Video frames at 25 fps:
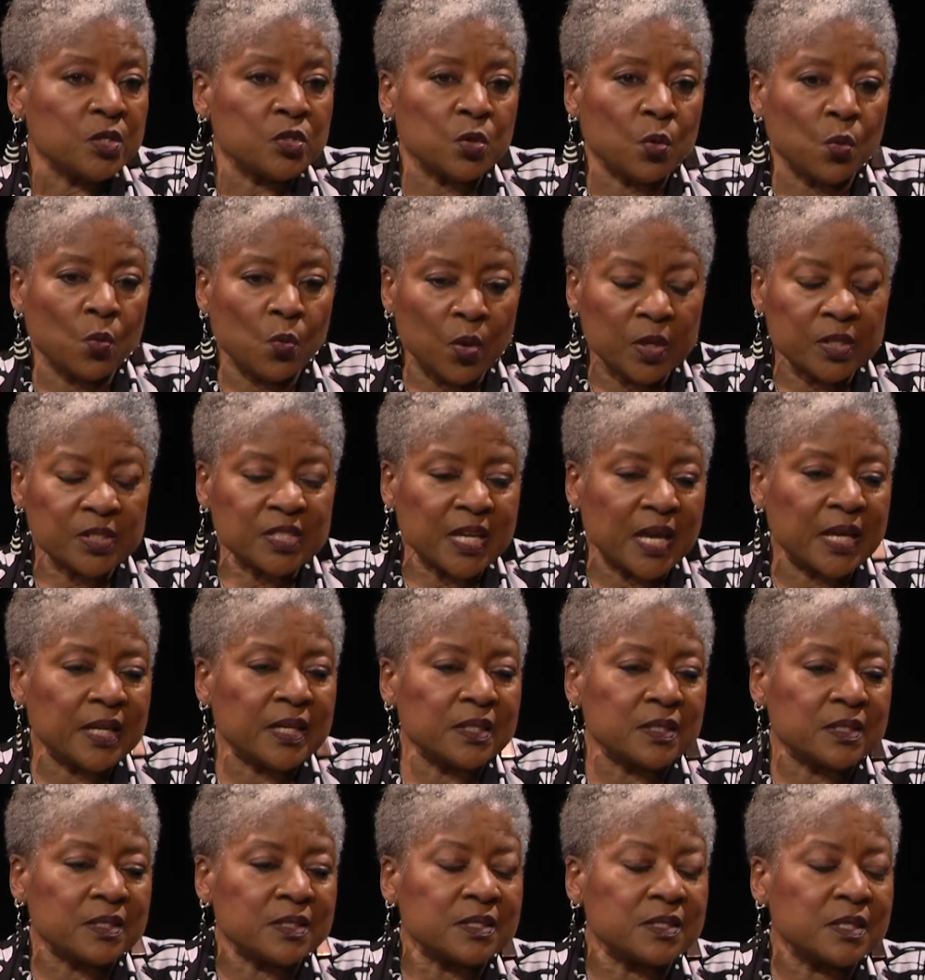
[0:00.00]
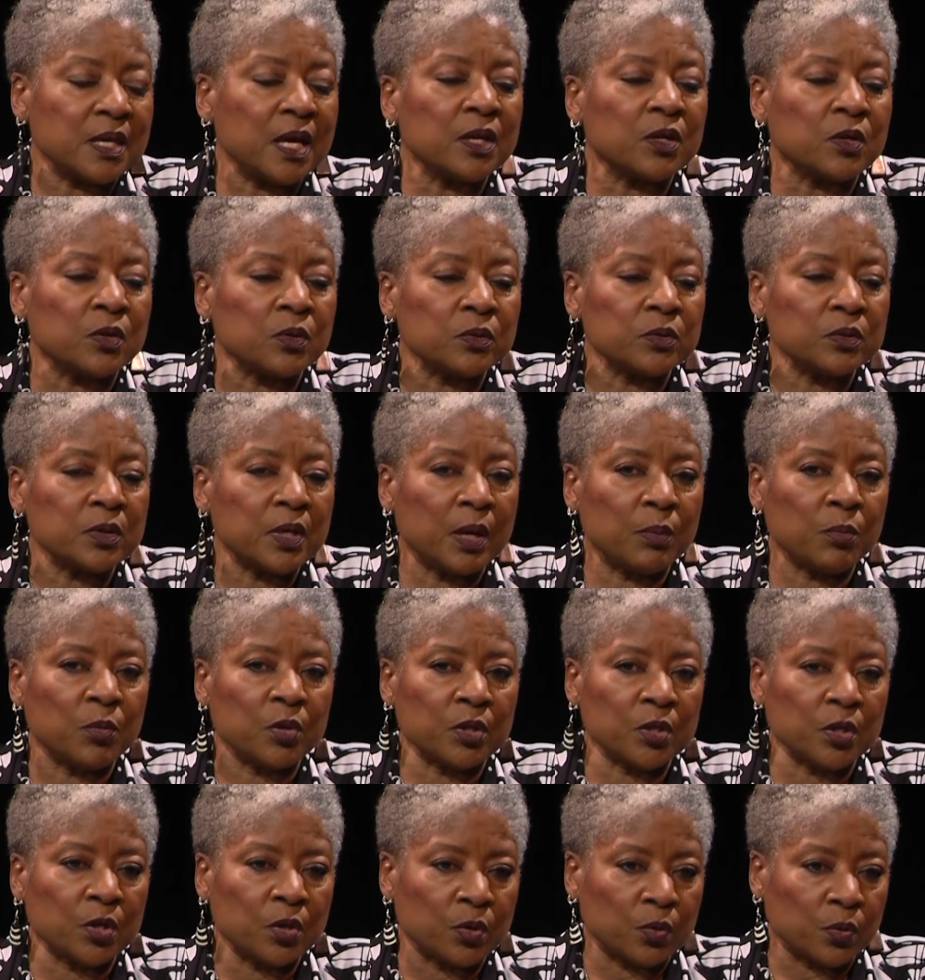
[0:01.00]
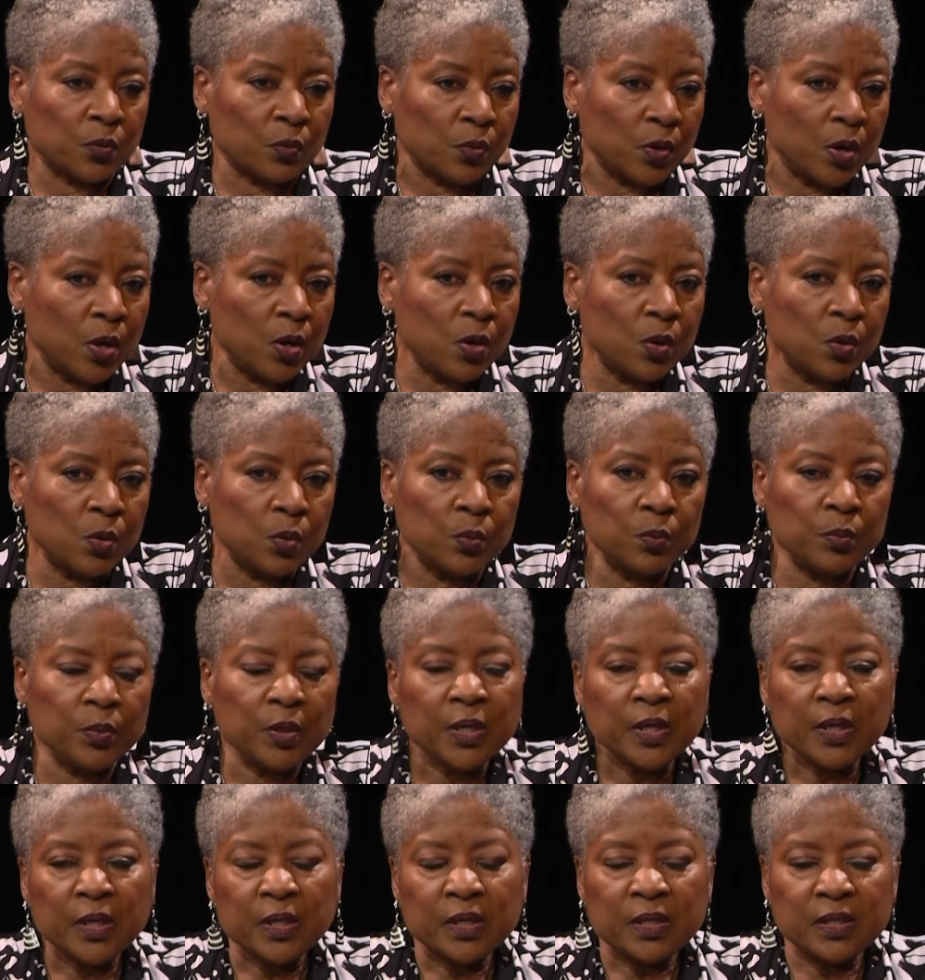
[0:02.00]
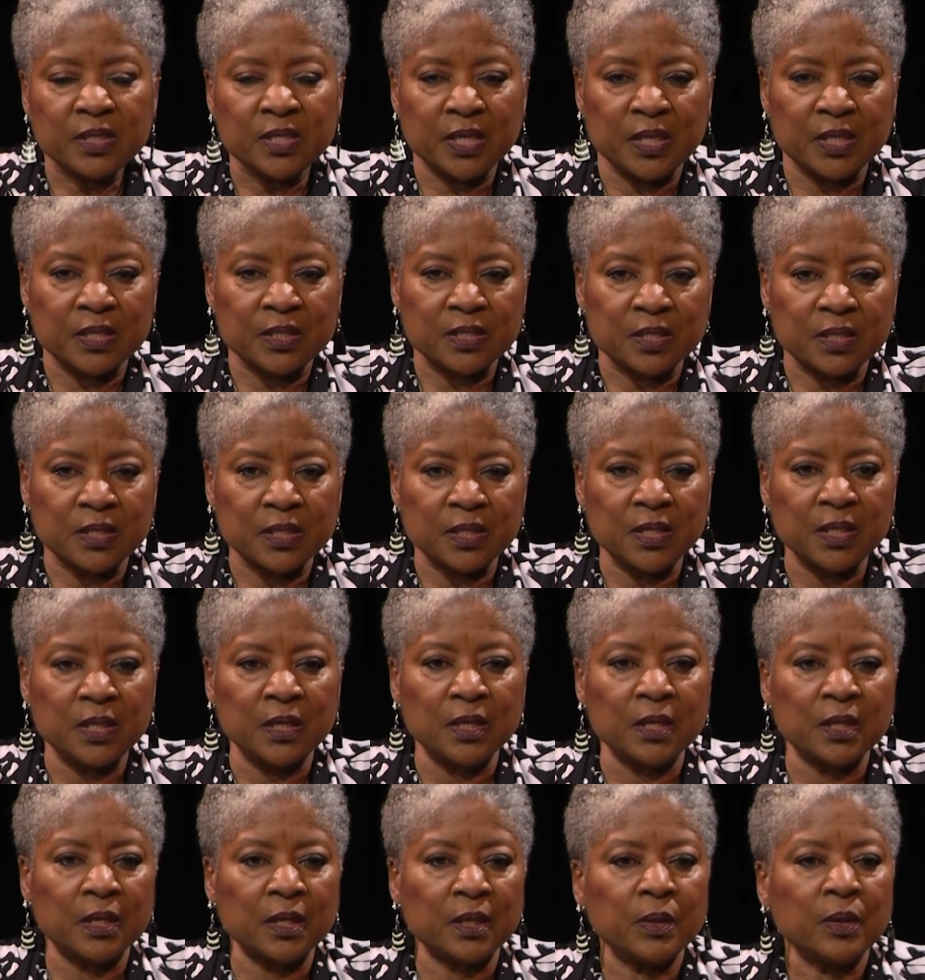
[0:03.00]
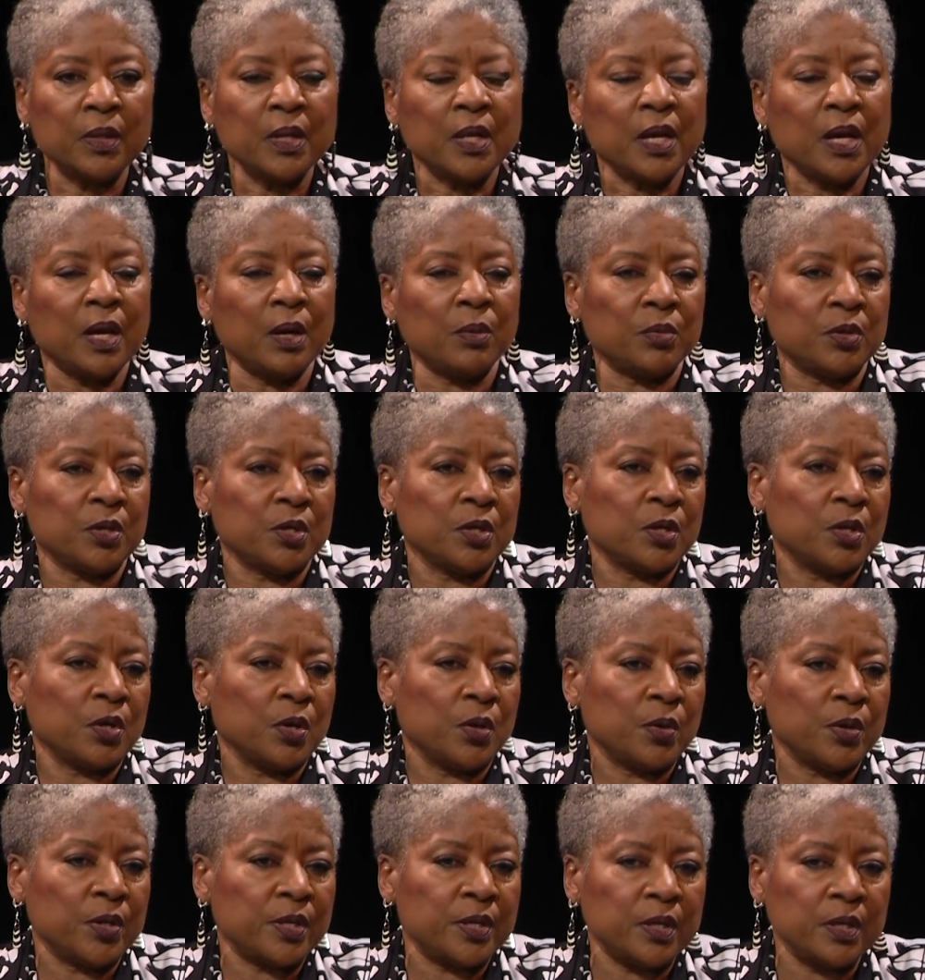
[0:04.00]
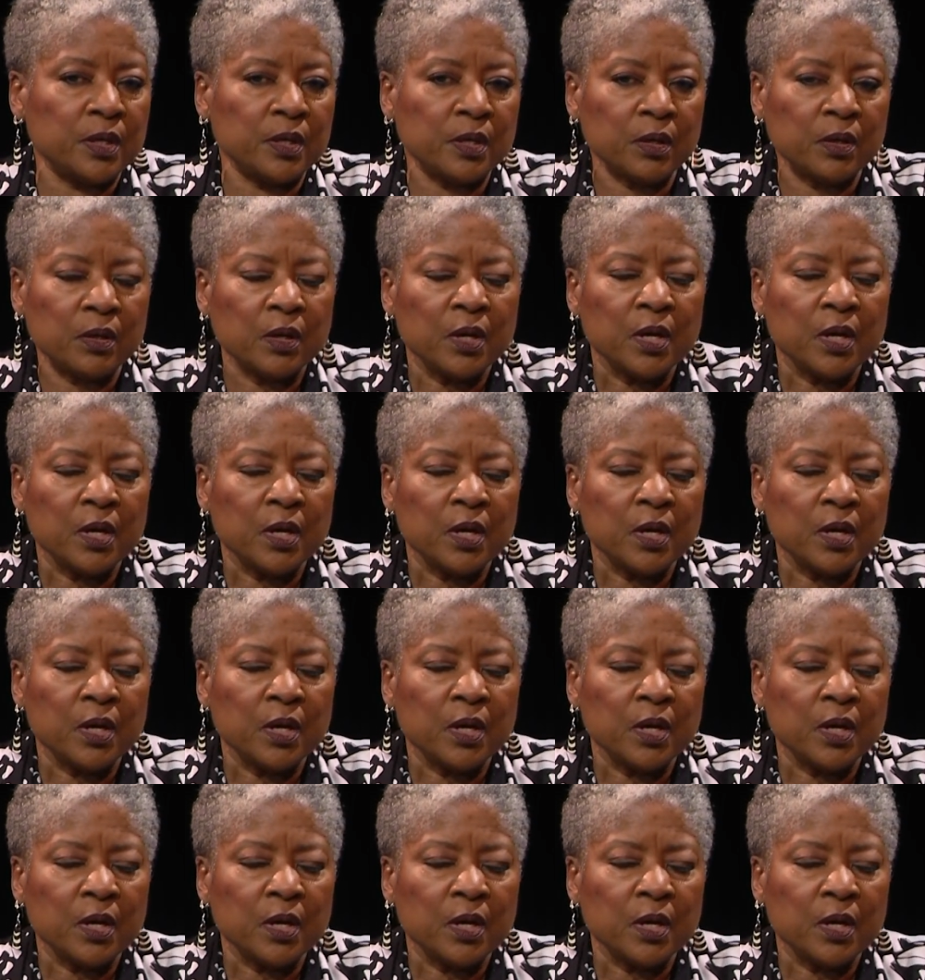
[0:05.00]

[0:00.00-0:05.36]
So once I get settled, I'm going to go to Rome, Tanzania. I'm going to go here,